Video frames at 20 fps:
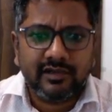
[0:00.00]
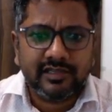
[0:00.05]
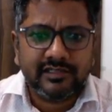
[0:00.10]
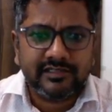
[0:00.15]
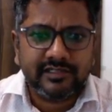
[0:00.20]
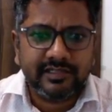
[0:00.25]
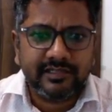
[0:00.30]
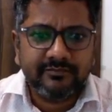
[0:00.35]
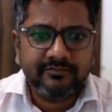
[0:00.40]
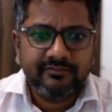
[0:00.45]

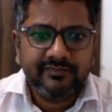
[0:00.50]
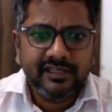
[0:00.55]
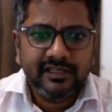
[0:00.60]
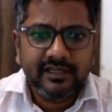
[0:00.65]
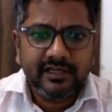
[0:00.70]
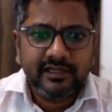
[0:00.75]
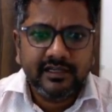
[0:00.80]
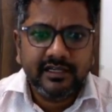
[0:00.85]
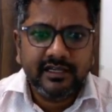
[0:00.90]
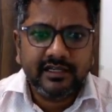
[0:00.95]
See,
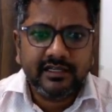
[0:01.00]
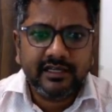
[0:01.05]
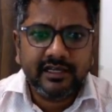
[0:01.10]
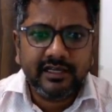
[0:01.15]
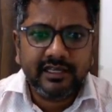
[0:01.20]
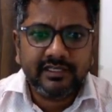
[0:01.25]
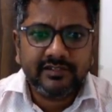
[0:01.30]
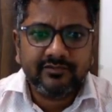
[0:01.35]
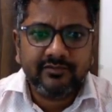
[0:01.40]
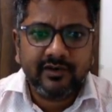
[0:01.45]
delta
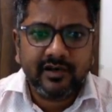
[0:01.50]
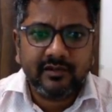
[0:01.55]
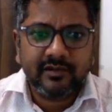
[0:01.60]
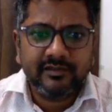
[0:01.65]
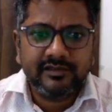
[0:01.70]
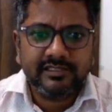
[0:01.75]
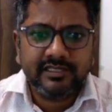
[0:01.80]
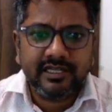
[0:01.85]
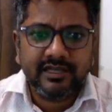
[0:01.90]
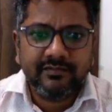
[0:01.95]
H
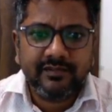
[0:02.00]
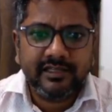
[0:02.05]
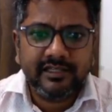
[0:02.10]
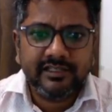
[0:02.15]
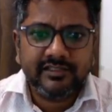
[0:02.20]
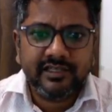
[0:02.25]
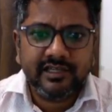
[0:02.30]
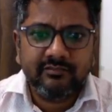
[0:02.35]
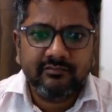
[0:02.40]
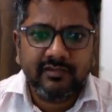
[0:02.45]
formation of
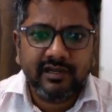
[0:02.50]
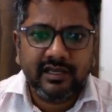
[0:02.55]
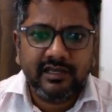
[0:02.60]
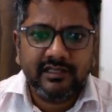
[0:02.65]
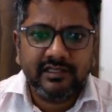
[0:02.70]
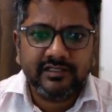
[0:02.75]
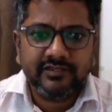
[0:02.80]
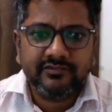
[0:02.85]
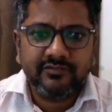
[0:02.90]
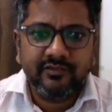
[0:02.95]
NaCl
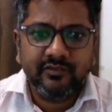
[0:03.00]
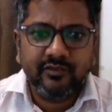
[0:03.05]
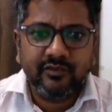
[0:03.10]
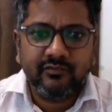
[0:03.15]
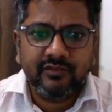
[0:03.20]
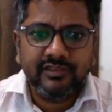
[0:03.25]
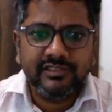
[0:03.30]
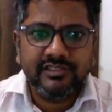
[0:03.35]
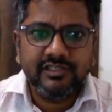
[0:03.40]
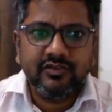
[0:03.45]
minus
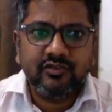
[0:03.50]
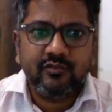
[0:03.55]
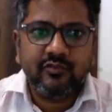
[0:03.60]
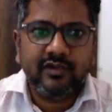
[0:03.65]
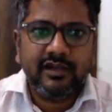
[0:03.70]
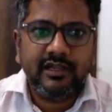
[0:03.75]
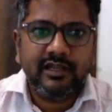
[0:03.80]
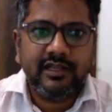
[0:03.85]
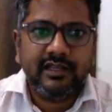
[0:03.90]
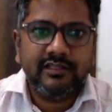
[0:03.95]

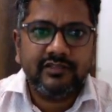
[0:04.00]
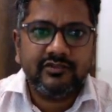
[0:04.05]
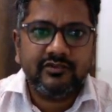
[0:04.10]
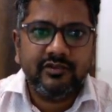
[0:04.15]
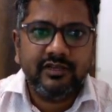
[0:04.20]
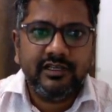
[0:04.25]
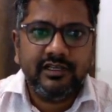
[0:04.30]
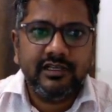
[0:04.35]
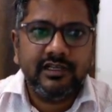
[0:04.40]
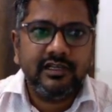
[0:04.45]
410.9. So
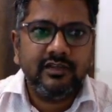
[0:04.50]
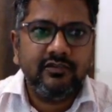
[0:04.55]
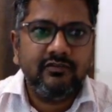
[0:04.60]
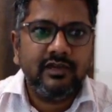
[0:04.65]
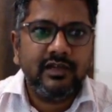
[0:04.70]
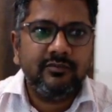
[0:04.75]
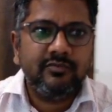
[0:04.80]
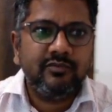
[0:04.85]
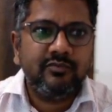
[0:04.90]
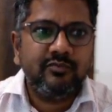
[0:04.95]
here you
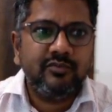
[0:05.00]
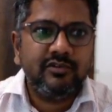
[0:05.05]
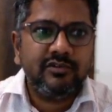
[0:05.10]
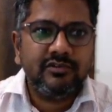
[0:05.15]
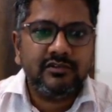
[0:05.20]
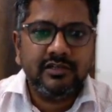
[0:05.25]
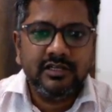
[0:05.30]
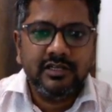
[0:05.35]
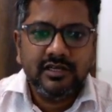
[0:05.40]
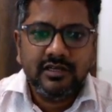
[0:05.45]
have to put
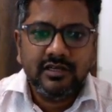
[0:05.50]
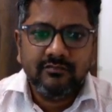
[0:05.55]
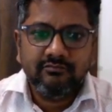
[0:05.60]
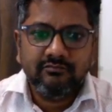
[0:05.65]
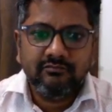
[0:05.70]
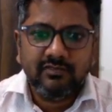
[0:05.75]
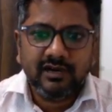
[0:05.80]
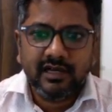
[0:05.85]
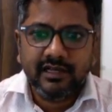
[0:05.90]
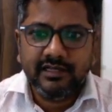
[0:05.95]

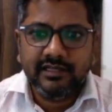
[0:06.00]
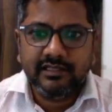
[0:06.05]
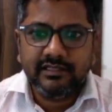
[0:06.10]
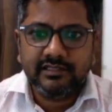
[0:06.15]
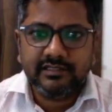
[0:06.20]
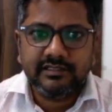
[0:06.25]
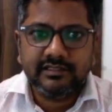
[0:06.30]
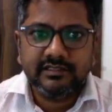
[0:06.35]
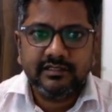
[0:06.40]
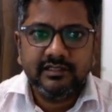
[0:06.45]

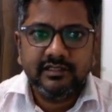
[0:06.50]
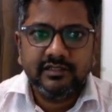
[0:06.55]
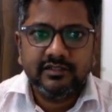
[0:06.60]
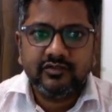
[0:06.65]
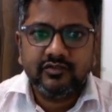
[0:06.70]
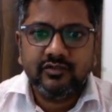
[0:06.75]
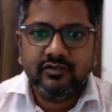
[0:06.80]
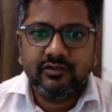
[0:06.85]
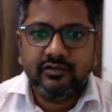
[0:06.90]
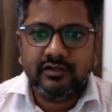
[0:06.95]
minus.
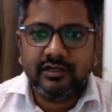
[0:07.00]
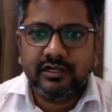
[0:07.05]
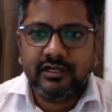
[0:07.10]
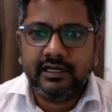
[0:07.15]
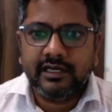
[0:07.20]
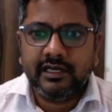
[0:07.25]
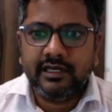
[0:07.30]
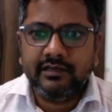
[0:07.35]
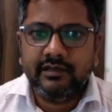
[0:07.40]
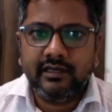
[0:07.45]
So
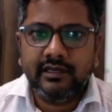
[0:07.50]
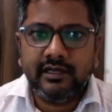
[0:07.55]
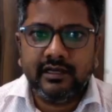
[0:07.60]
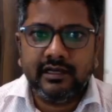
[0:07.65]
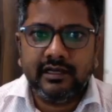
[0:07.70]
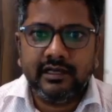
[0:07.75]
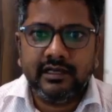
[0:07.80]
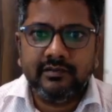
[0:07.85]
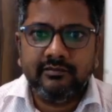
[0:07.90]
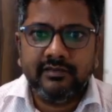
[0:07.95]

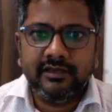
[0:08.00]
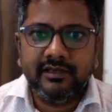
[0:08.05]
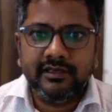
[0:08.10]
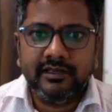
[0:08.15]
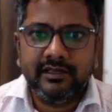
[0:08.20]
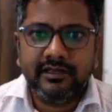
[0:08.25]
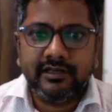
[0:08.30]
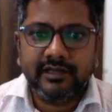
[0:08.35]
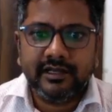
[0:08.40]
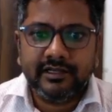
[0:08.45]
I may
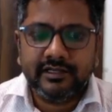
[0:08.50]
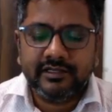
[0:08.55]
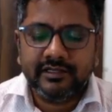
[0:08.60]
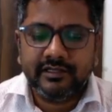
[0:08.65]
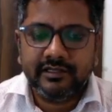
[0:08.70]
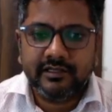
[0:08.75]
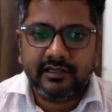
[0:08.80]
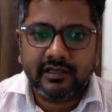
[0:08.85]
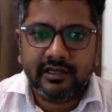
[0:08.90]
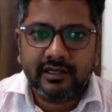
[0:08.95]
write
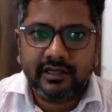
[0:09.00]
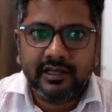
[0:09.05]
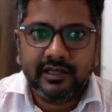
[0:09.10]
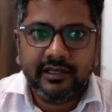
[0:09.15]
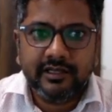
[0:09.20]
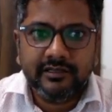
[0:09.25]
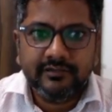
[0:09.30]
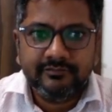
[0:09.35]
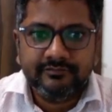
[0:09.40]
here again.